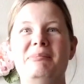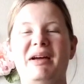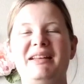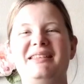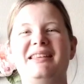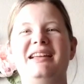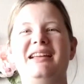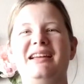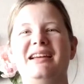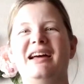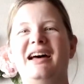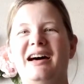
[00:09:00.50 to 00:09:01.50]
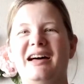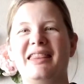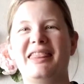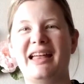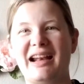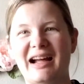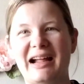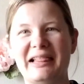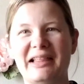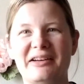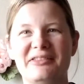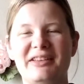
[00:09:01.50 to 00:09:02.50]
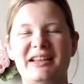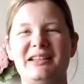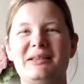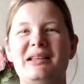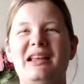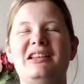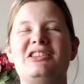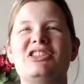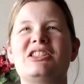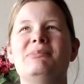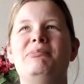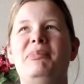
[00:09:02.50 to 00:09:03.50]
best thing that I love is just